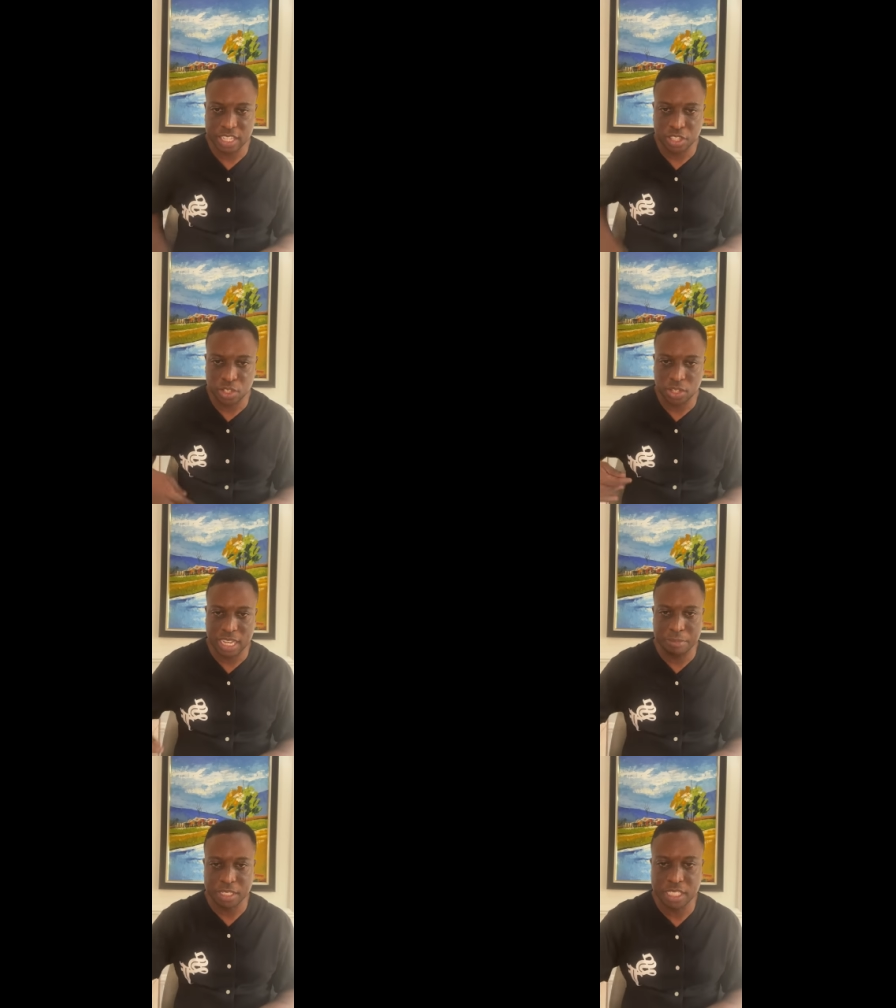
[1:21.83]
Thank you,
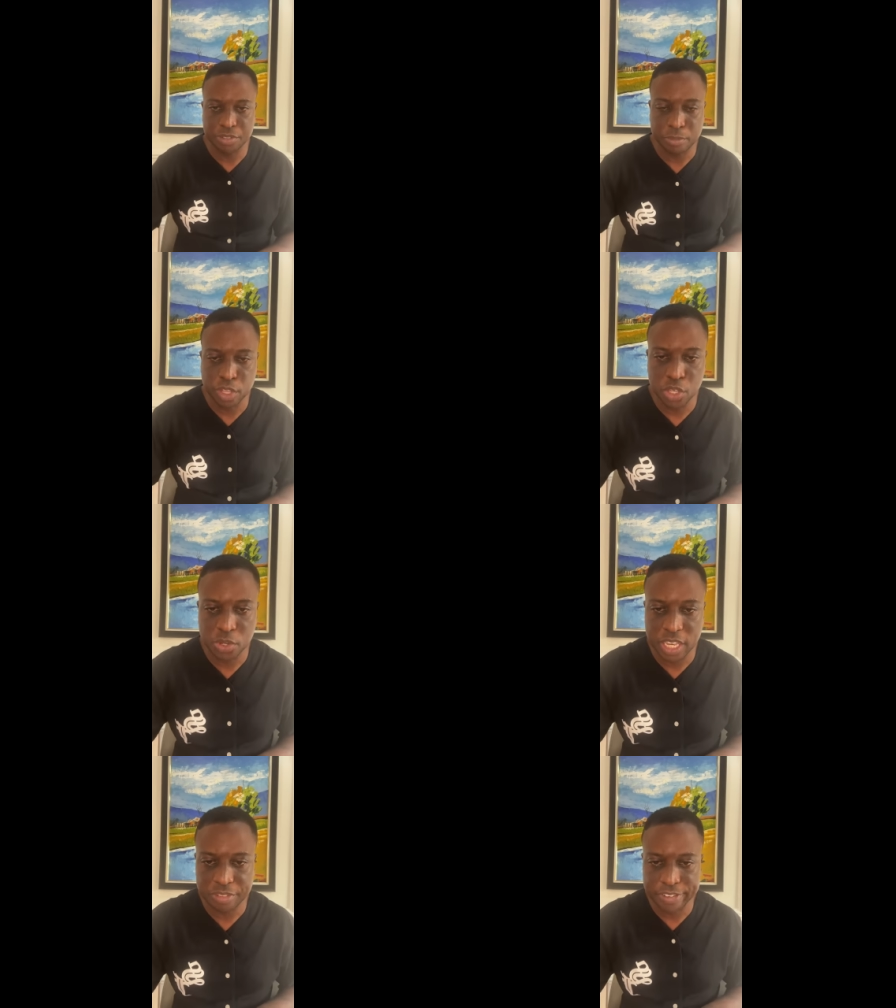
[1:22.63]
Olabisi from the
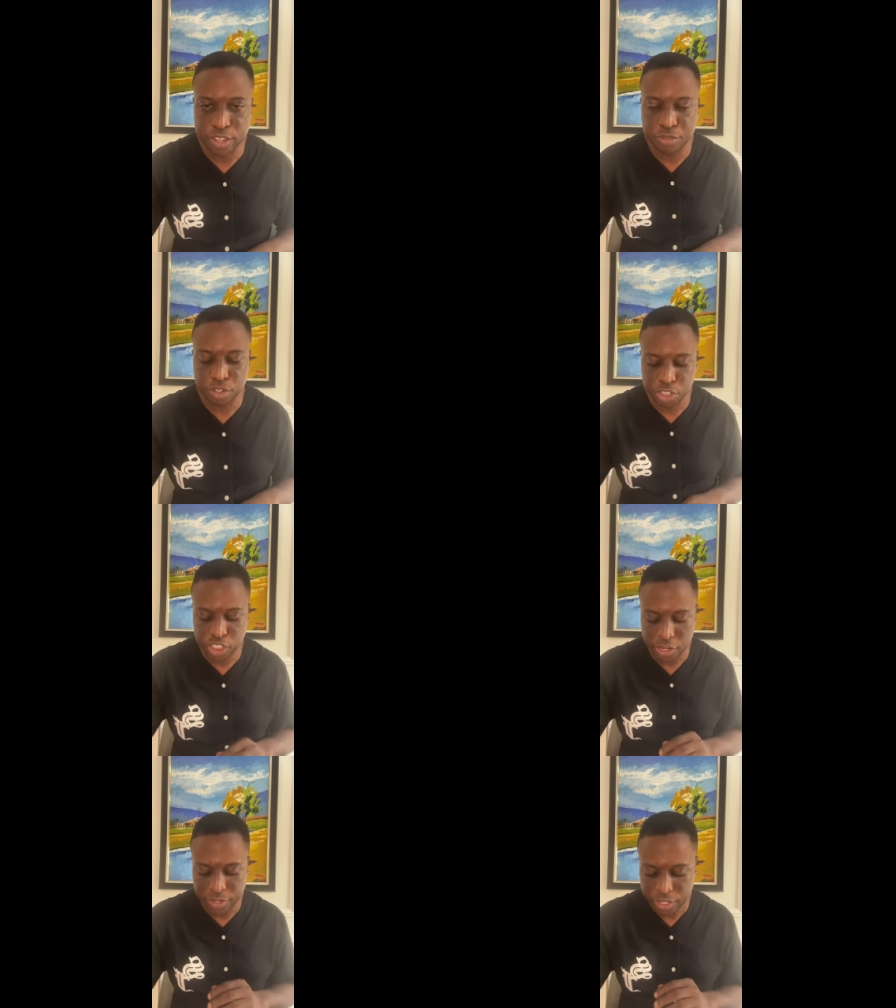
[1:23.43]
UK. Thank you for
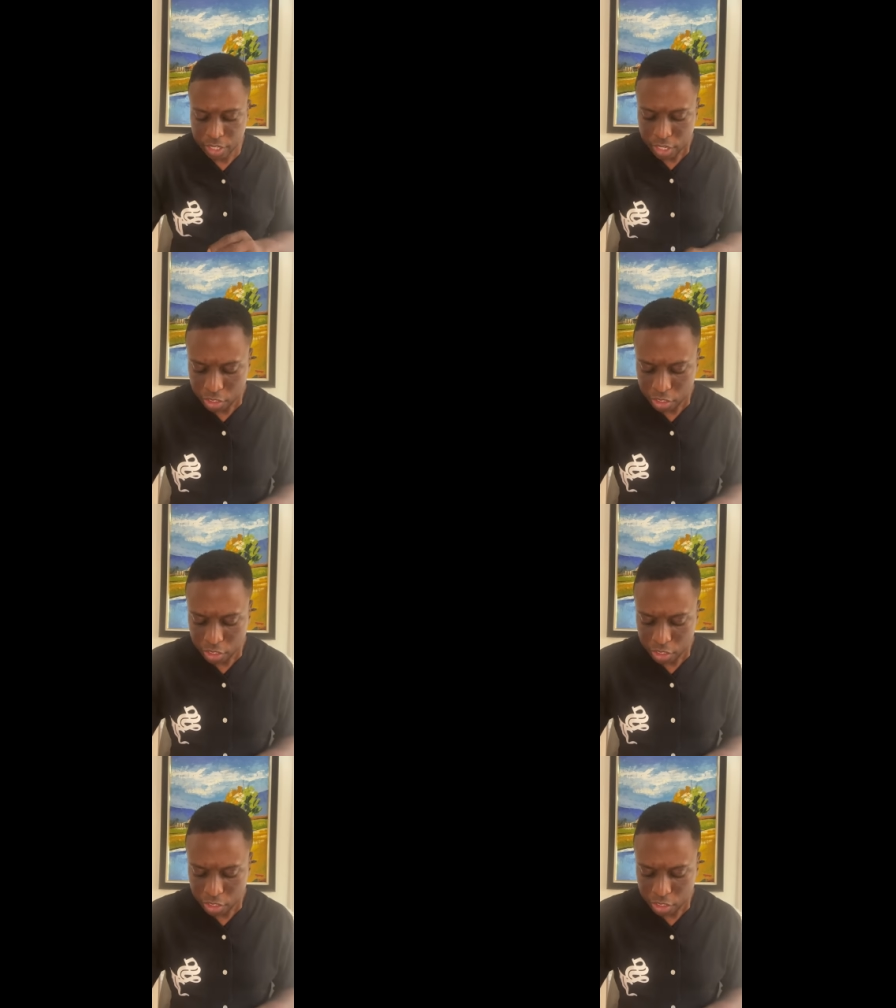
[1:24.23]
sharing.